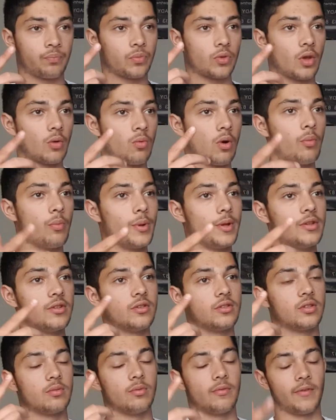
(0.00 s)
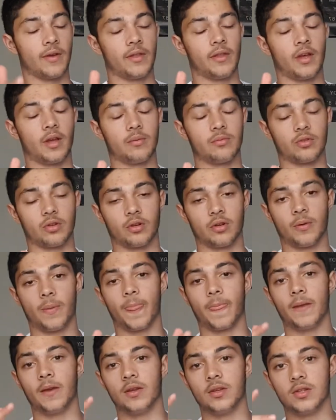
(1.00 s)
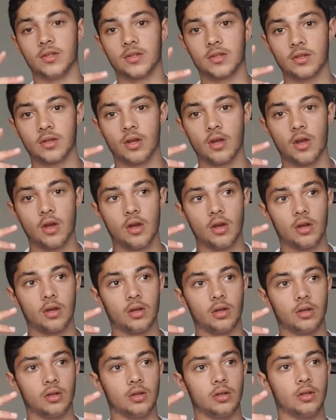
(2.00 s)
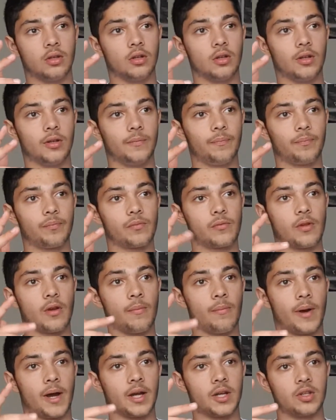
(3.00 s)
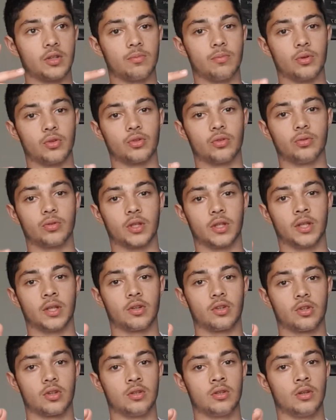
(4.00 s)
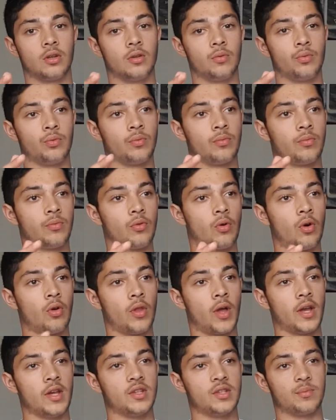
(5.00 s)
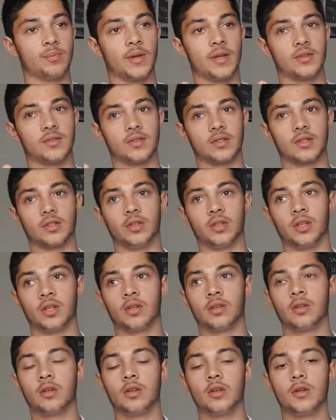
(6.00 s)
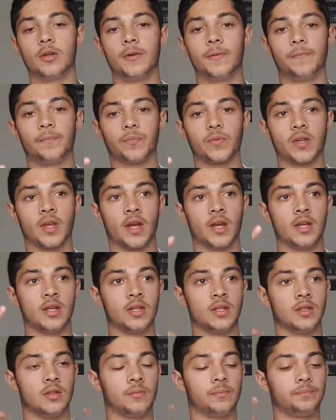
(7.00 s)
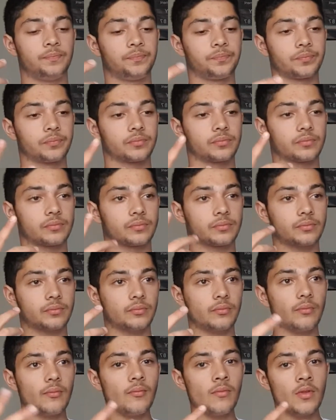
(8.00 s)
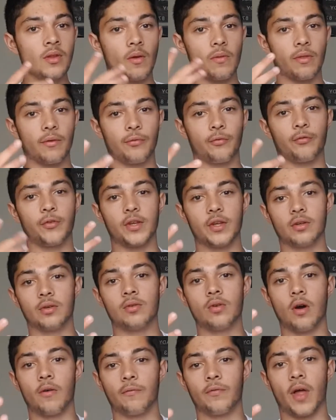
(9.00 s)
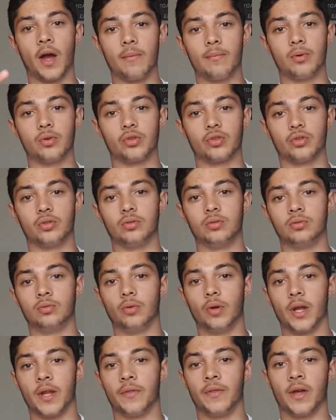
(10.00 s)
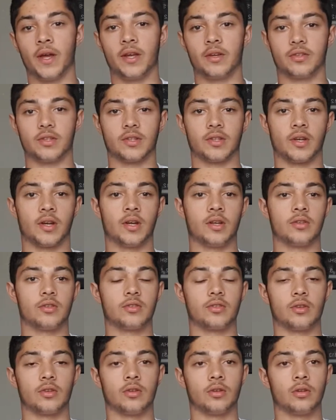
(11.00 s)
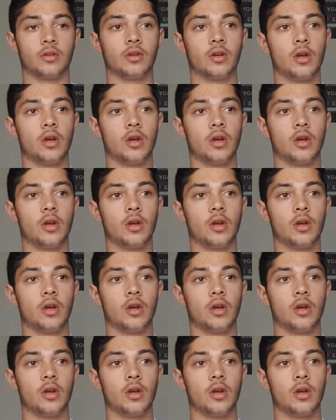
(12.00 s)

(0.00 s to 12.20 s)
one reason to prevent that, is a mind muscle connection, and all that is basically getting the feel of that muscle in that exercise. So